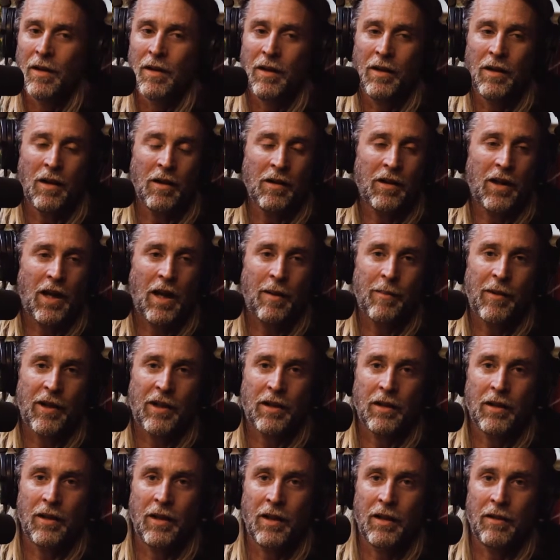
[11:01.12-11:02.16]
you know,
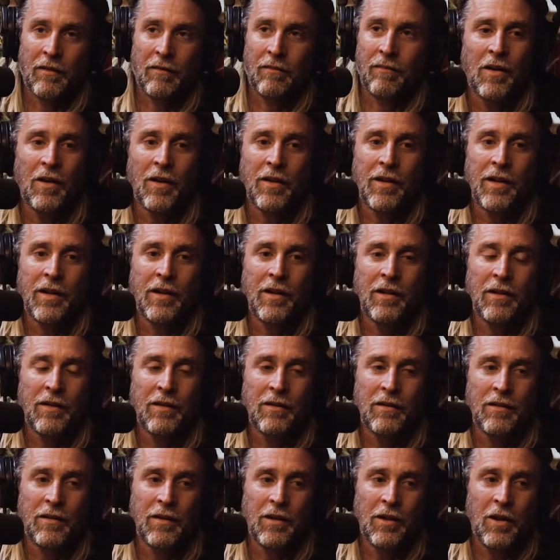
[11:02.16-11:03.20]
chemically, and I
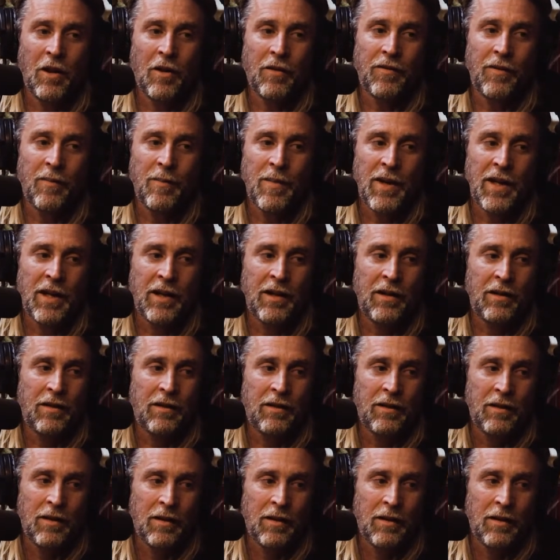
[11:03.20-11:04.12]
think, you know, for me,